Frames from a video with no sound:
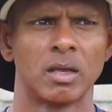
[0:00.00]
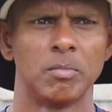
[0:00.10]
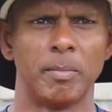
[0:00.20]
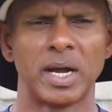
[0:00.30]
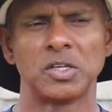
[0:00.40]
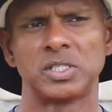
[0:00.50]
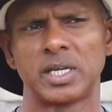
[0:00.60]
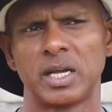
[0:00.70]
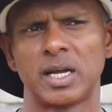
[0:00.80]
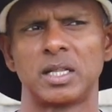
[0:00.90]
but Manu
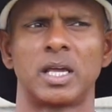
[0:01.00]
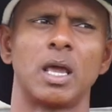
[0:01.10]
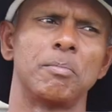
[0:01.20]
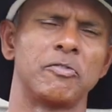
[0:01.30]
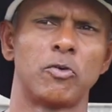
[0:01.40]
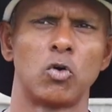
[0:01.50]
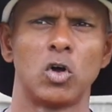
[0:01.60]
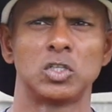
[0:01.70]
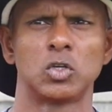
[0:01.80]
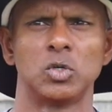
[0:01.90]
said that the game before
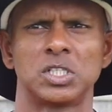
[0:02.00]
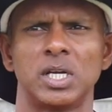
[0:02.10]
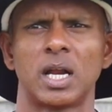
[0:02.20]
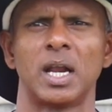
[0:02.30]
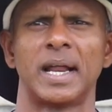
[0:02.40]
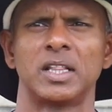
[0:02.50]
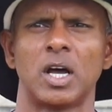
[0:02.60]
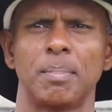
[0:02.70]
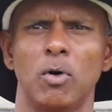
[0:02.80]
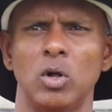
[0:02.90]
also, she had a lot of
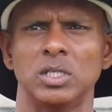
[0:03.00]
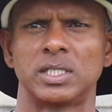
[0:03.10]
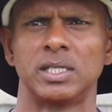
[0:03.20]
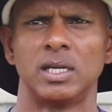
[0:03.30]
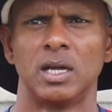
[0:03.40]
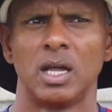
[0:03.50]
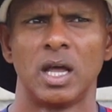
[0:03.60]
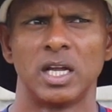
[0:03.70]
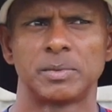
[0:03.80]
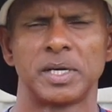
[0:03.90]
dot balls,
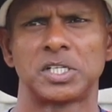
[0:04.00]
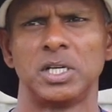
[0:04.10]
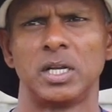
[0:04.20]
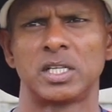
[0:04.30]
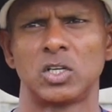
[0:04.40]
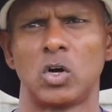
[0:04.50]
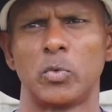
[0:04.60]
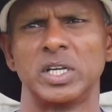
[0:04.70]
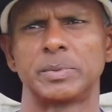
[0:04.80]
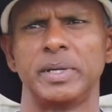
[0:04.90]
especially later on
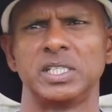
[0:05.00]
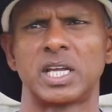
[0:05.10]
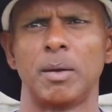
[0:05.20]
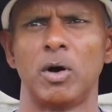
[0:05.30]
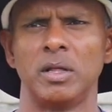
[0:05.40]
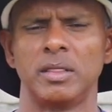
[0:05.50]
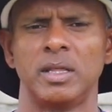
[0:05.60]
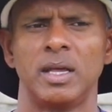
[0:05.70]
when the spinners came on.